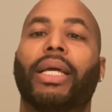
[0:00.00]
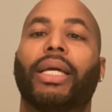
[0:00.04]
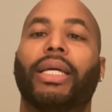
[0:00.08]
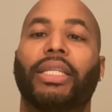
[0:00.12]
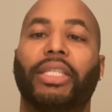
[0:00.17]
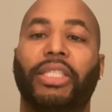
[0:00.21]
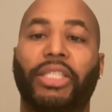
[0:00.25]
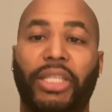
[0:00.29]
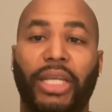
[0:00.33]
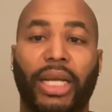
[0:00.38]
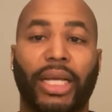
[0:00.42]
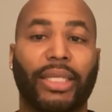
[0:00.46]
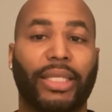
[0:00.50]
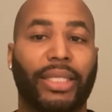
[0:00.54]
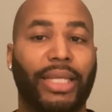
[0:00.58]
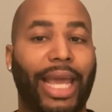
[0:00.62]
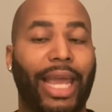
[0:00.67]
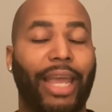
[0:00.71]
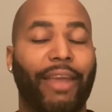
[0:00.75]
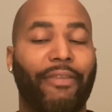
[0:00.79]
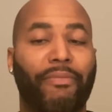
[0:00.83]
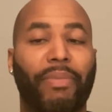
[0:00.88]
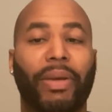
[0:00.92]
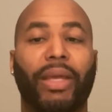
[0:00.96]
just
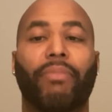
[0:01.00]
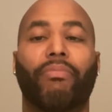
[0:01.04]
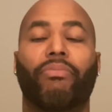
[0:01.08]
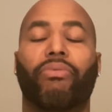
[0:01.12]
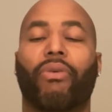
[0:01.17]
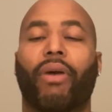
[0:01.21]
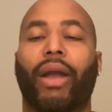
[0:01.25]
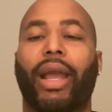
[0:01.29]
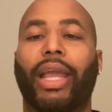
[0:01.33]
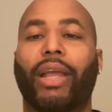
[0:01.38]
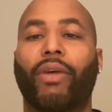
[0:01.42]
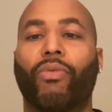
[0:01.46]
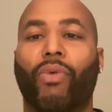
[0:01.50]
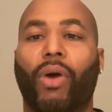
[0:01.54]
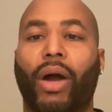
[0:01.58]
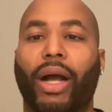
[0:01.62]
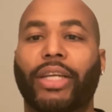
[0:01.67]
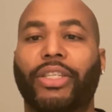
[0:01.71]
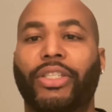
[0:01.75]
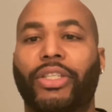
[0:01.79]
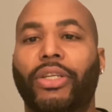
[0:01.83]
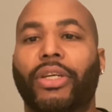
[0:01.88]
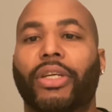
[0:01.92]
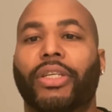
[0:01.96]
they've been
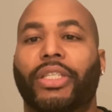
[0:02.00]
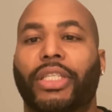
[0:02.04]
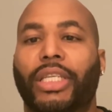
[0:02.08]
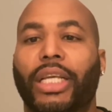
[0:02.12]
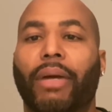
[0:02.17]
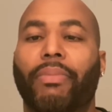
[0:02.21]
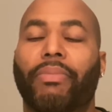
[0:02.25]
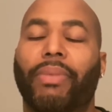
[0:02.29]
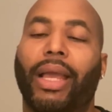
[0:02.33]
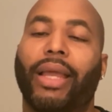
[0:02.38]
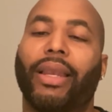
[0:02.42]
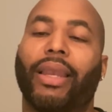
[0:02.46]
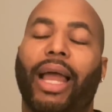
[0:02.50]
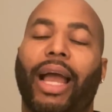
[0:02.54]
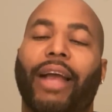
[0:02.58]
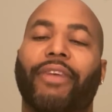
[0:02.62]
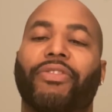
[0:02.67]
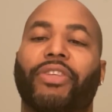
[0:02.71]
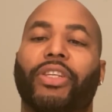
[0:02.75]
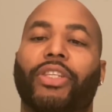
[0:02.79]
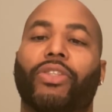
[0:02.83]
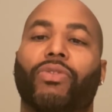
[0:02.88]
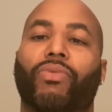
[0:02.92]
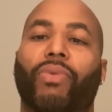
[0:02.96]
brainwashed to accept their life
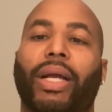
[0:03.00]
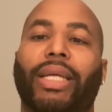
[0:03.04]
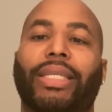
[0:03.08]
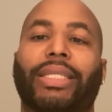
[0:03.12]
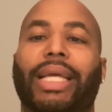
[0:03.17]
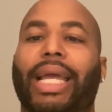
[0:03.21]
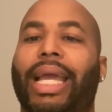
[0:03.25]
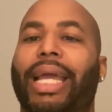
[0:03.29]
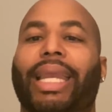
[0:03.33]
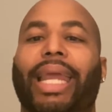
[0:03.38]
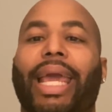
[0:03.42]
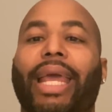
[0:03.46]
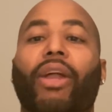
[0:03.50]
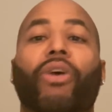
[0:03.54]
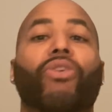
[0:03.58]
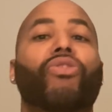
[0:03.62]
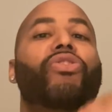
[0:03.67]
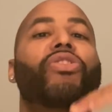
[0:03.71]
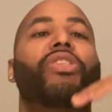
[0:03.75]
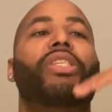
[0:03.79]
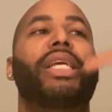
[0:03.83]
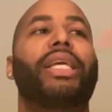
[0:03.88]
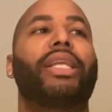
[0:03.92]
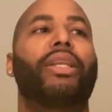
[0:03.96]
situation and they don't
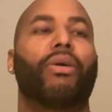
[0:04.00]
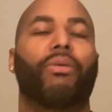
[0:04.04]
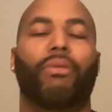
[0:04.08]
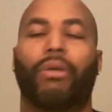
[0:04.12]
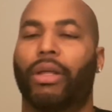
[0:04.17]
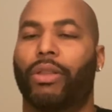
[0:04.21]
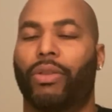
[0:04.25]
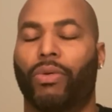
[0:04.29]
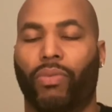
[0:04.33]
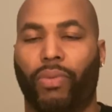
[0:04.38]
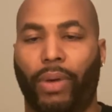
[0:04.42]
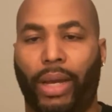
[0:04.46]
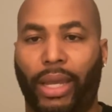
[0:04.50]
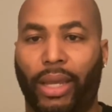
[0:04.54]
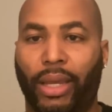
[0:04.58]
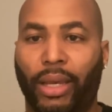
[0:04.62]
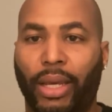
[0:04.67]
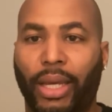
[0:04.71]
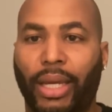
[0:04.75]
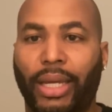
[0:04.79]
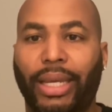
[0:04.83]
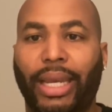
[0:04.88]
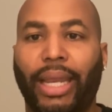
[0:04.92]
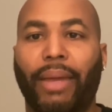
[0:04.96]
see no other way.
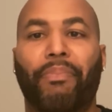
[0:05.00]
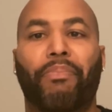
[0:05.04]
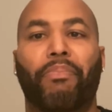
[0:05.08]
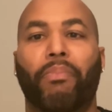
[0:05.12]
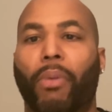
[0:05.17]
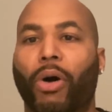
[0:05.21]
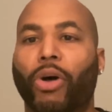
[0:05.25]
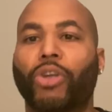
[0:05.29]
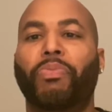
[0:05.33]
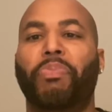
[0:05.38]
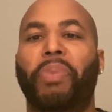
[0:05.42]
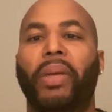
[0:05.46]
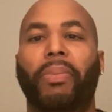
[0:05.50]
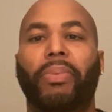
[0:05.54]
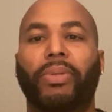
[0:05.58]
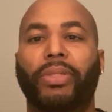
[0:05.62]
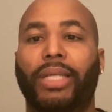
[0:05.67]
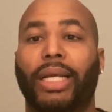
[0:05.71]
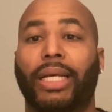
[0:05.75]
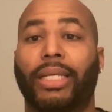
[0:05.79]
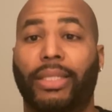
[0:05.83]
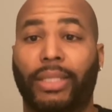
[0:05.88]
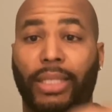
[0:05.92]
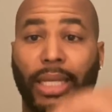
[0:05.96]
Most people
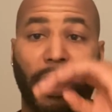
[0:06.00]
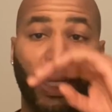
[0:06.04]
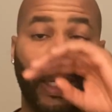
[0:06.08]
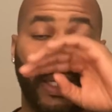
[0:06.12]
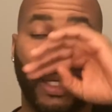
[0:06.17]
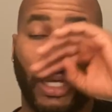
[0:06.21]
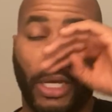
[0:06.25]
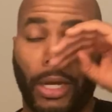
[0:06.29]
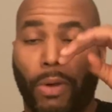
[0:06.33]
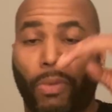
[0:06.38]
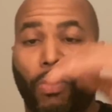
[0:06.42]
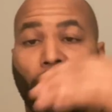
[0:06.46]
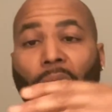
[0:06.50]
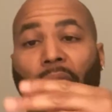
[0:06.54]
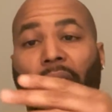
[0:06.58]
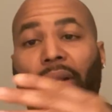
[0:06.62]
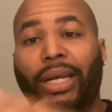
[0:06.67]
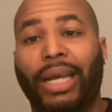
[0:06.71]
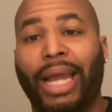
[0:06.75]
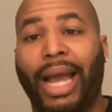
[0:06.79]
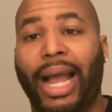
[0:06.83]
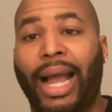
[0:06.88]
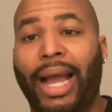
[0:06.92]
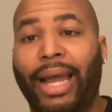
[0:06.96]
just see work
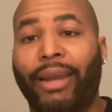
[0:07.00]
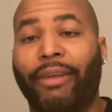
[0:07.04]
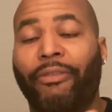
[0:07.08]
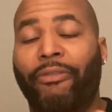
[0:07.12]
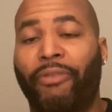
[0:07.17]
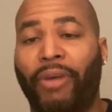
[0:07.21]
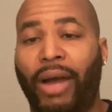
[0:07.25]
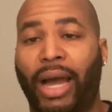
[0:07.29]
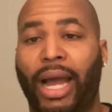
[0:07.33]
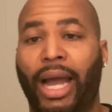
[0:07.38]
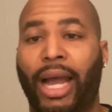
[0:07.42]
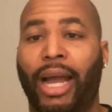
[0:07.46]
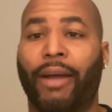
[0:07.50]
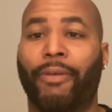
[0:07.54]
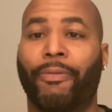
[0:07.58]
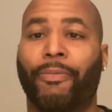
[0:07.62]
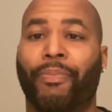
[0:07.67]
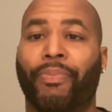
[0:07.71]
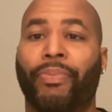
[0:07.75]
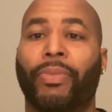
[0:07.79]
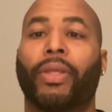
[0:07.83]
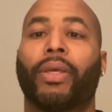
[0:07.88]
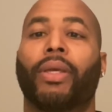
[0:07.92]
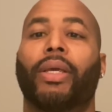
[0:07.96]
9 to 5,
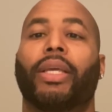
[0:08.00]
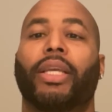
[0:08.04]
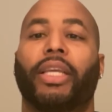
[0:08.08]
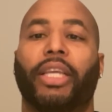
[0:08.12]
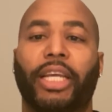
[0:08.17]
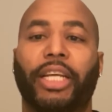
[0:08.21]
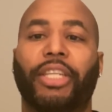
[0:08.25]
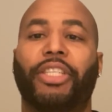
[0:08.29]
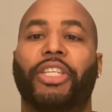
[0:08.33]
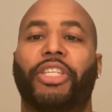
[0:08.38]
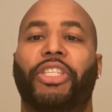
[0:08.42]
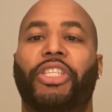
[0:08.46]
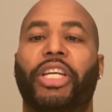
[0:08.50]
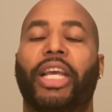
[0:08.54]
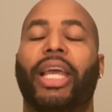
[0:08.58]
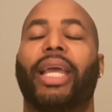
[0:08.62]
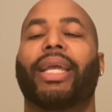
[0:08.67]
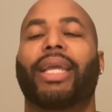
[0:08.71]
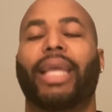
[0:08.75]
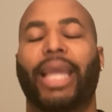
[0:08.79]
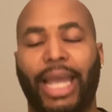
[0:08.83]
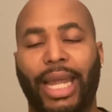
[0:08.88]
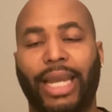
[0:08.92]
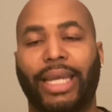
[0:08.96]
get your
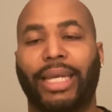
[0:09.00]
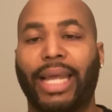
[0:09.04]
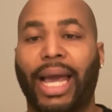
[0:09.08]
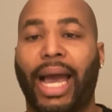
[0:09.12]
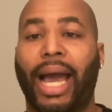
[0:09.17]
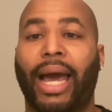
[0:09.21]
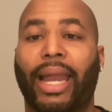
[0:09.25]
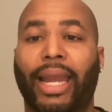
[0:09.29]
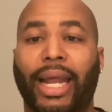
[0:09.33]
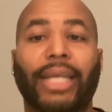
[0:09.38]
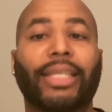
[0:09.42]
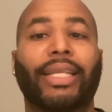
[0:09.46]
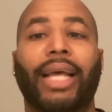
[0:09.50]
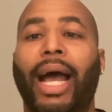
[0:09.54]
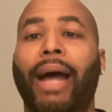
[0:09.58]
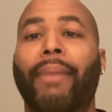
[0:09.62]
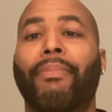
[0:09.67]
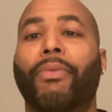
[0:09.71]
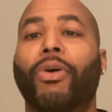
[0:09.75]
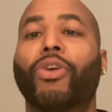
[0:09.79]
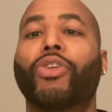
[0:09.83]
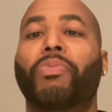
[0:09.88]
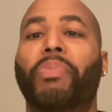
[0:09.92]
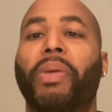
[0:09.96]
check and die. That's how
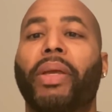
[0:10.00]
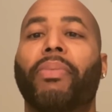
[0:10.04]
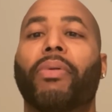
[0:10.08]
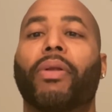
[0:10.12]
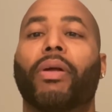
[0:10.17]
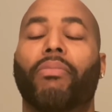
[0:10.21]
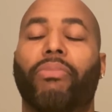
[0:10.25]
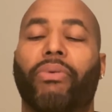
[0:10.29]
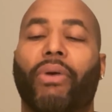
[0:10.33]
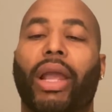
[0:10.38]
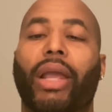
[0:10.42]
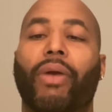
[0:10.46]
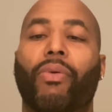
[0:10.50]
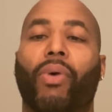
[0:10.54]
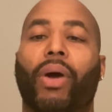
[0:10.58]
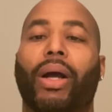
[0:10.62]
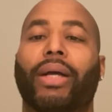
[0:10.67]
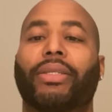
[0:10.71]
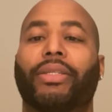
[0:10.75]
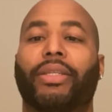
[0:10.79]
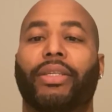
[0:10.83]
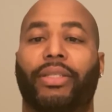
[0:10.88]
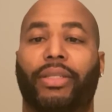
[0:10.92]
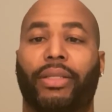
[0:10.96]
most people are
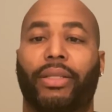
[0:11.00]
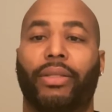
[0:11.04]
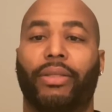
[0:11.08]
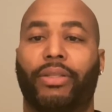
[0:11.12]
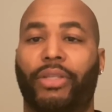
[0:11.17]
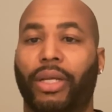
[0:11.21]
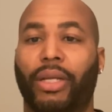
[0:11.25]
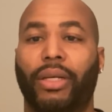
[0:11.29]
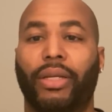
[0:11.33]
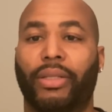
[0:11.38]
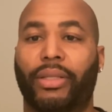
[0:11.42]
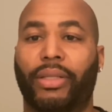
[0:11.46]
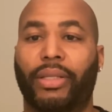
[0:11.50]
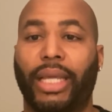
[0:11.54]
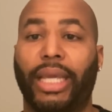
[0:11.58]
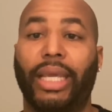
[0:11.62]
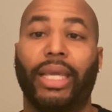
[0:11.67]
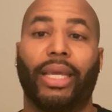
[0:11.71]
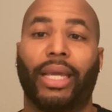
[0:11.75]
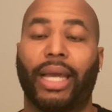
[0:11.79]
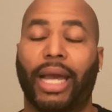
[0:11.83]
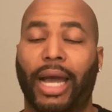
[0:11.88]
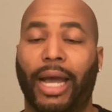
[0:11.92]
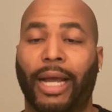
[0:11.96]
brainwashed to
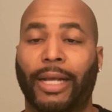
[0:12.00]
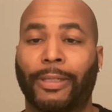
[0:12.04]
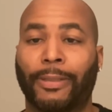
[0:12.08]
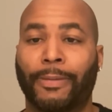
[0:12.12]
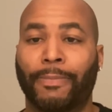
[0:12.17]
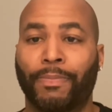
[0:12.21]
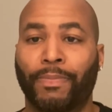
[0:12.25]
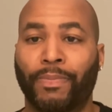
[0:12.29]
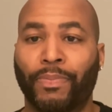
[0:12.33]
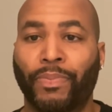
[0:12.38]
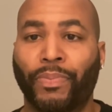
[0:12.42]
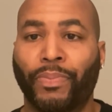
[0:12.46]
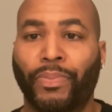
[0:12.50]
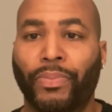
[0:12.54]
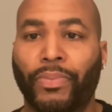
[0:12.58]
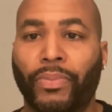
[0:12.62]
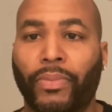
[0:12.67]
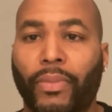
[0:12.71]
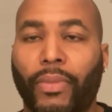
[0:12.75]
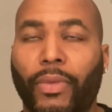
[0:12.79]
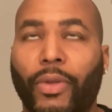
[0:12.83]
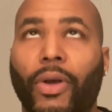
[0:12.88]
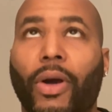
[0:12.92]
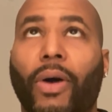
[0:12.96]
think, guys.
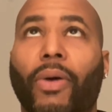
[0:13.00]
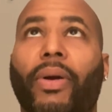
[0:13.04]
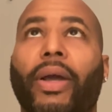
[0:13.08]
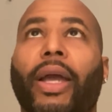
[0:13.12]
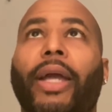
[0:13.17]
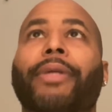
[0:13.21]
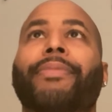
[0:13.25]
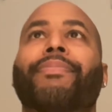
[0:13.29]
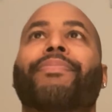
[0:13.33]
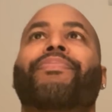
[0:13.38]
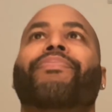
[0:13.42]
Okay.